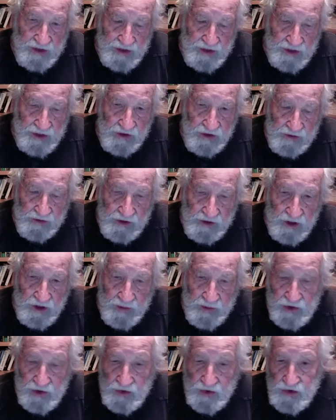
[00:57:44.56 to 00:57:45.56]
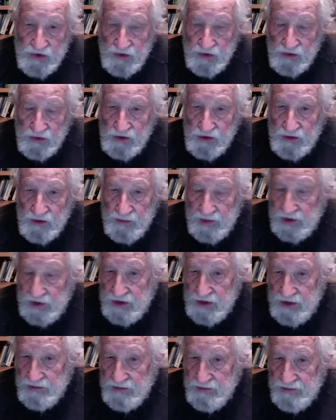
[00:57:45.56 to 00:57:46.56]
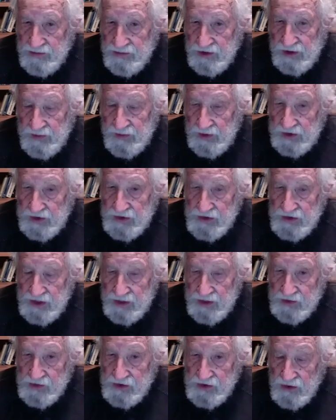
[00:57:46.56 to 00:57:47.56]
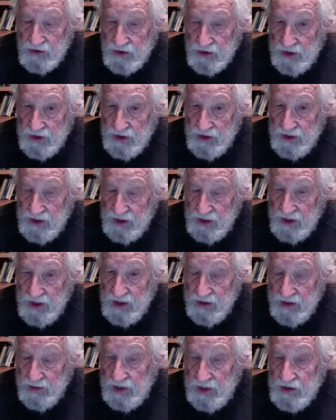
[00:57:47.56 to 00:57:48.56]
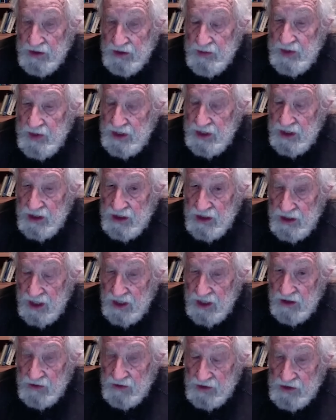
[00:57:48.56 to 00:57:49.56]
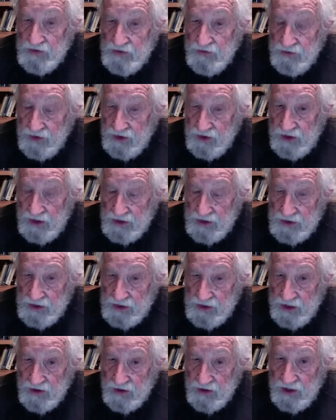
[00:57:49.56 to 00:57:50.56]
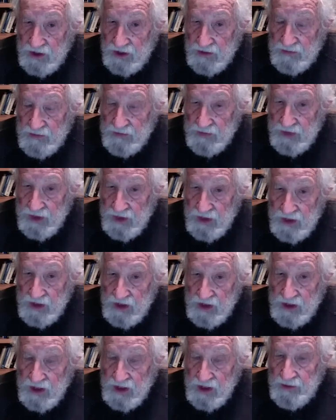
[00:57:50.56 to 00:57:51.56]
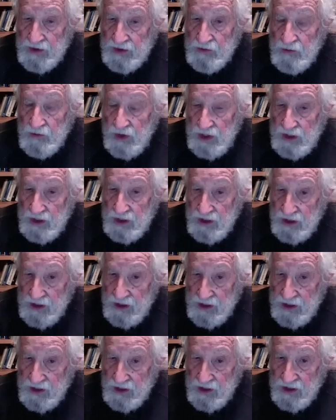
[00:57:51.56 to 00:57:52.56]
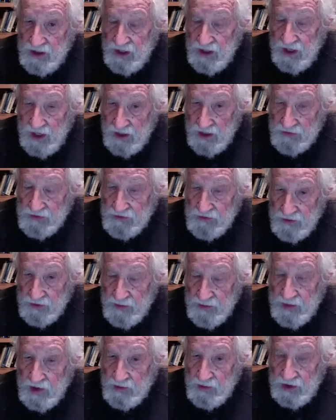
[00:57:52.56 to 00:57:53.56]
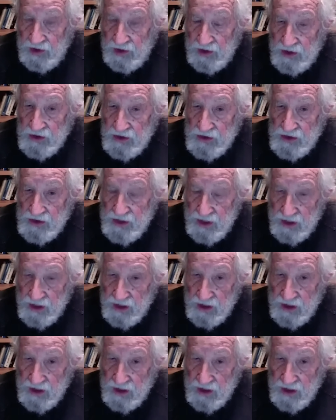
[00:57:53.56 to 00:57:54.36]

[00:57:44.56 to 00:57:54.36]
a couple of years old, but it's pretty much the same story. About the media now, it's very scary. I mean, when half of Republicans think